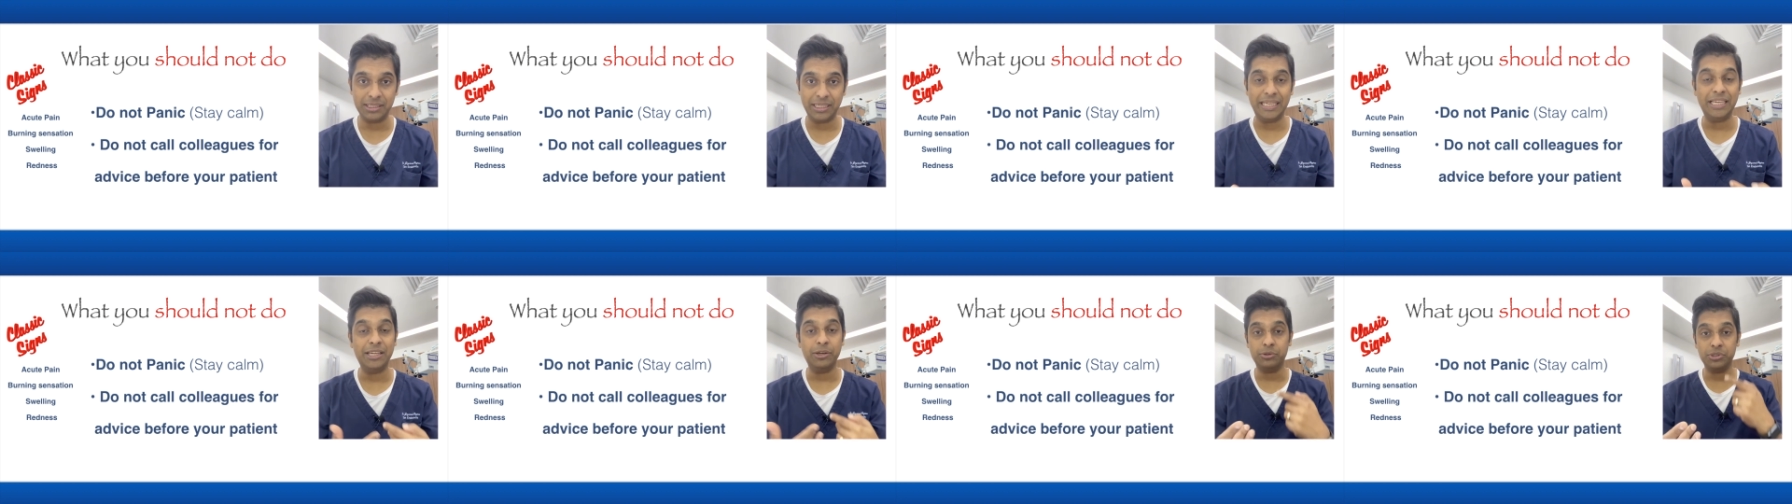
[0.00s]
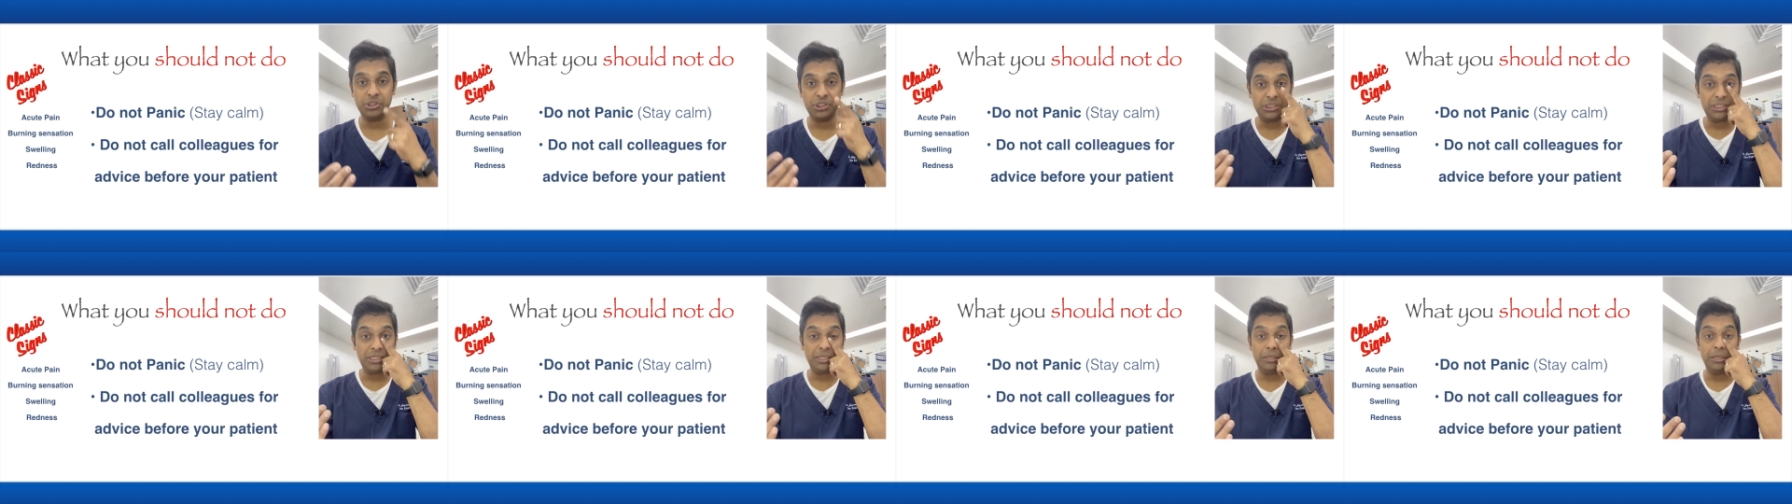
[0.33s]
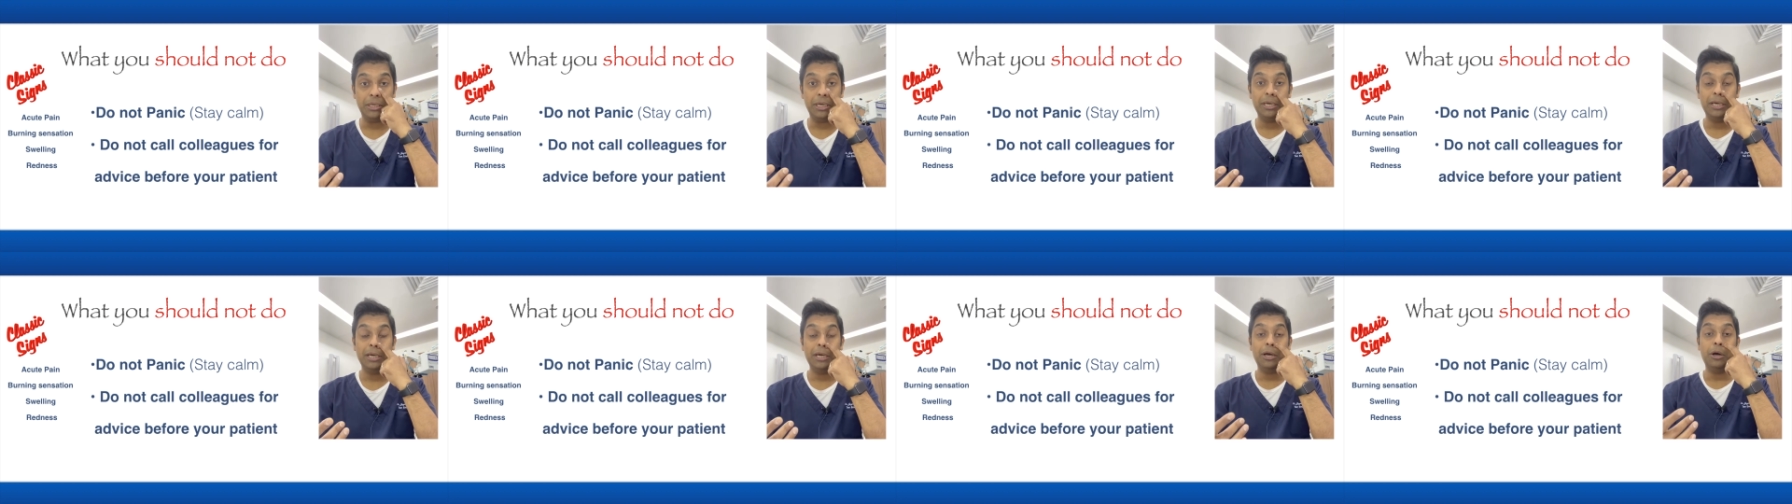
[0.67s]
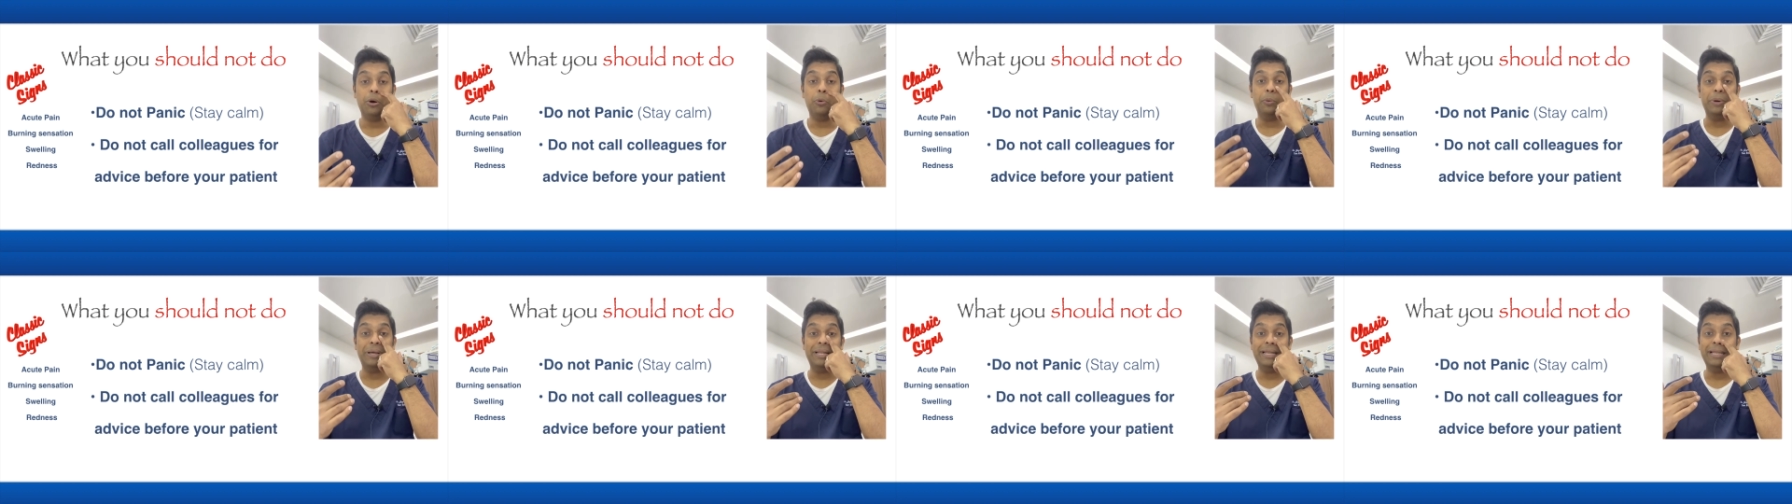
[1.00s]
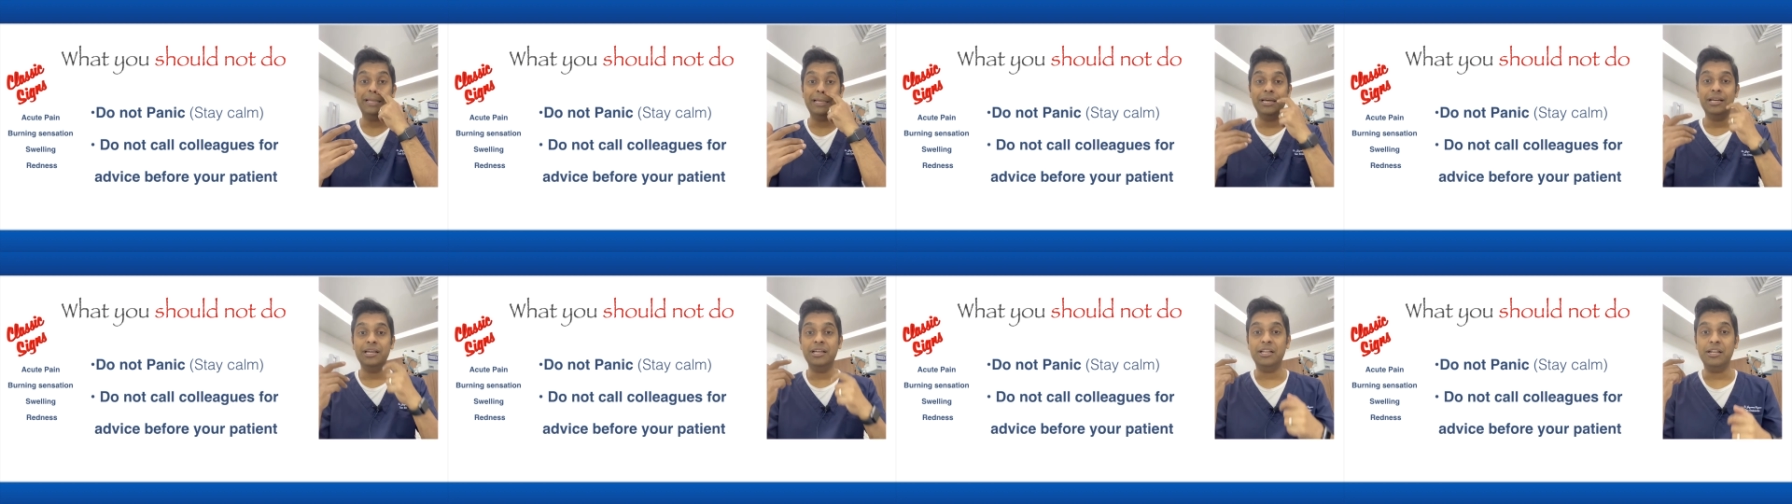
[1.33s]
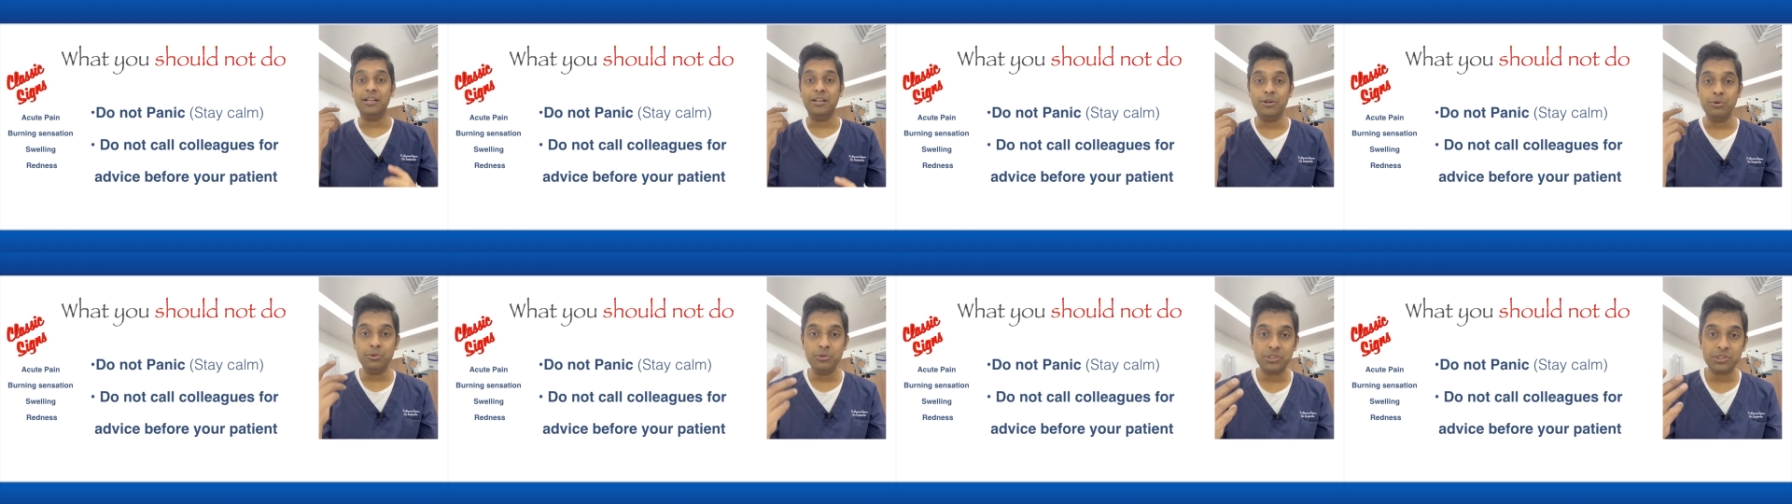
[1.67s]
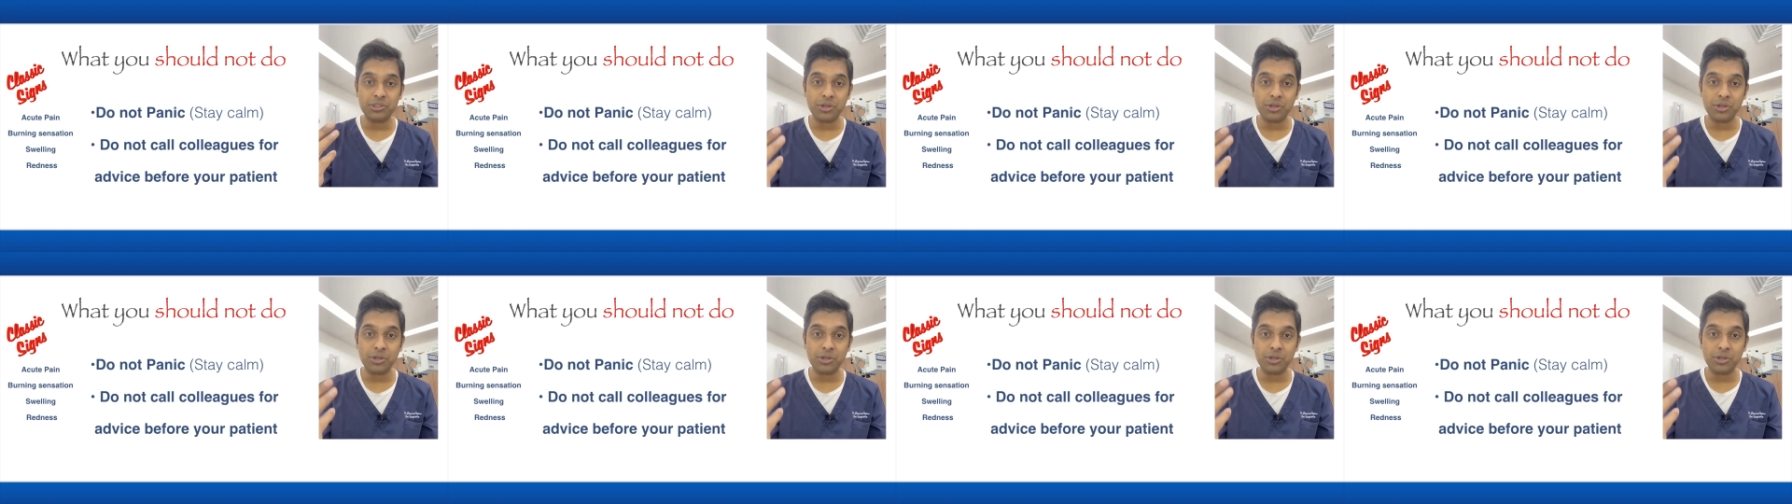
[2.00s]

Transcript: He or she will lose